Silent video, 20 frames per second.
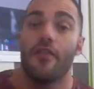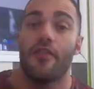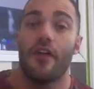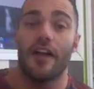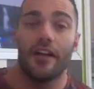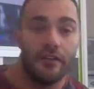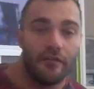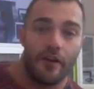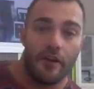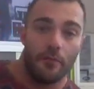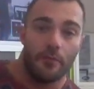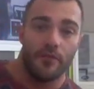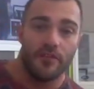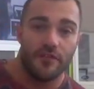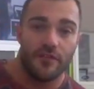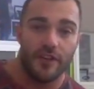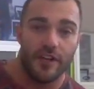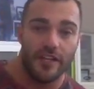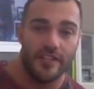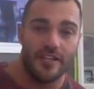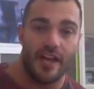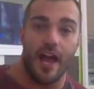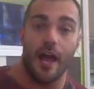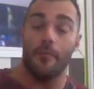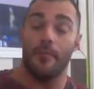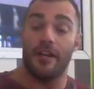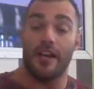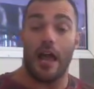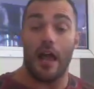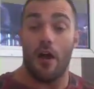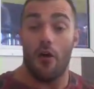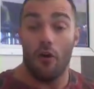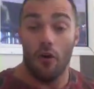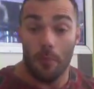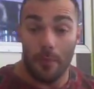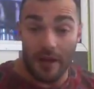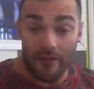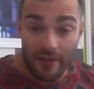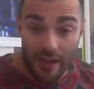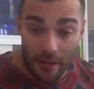Thank you very much for your time, and I
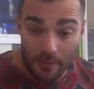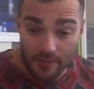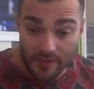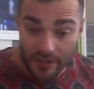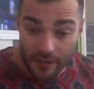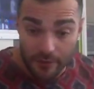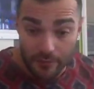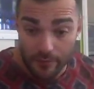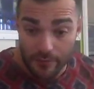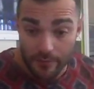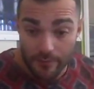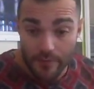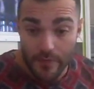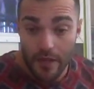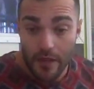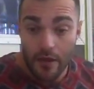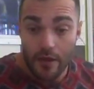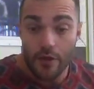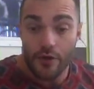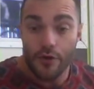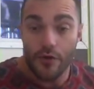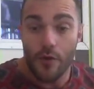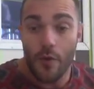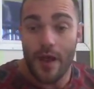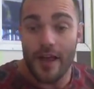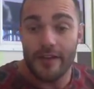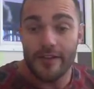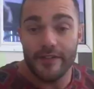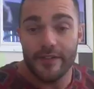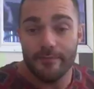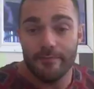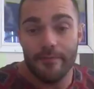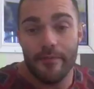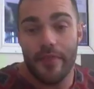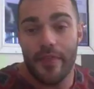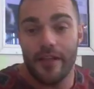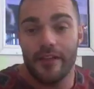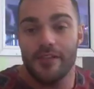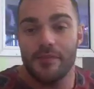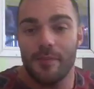hope I've helped you no end.
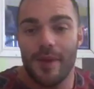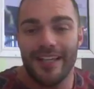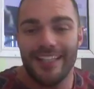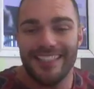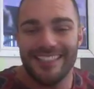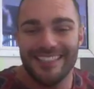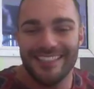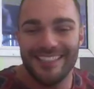Thanks, bye.